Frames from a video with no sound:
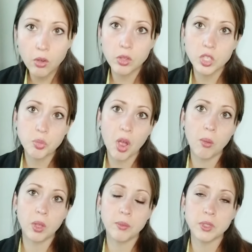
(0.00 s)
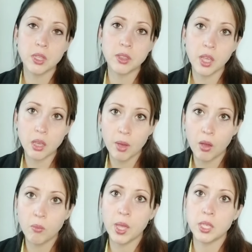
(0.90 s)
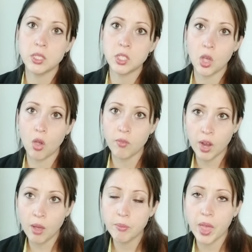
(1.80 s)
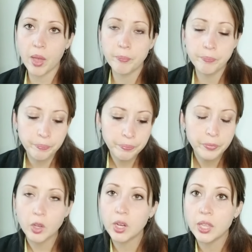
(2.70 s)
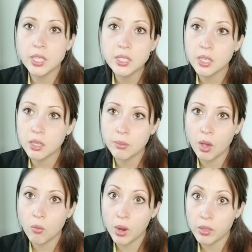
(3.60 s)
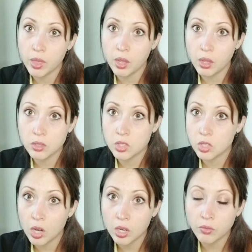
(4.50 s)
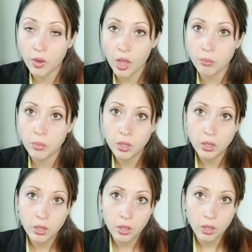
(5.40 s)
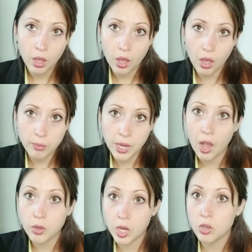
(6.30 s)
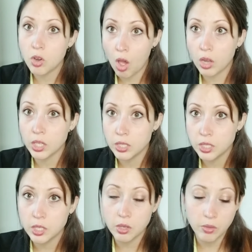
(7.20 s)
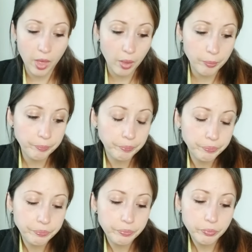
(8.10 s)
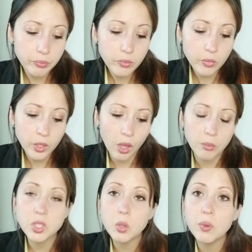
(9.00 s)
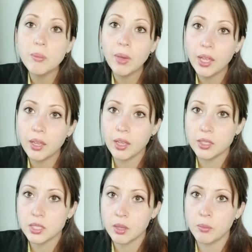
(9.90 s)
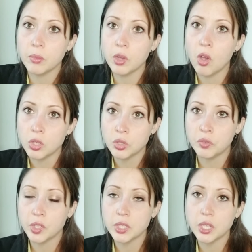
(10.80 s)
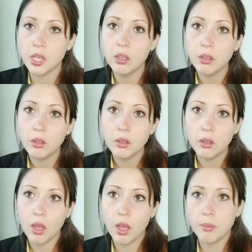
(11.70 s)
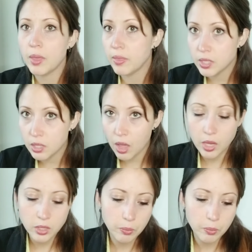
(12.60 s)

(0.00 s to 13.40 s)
those problems and think about ways to overcome them, or at least think about where they started from and how to not continue them. So we might get some controversy in this class.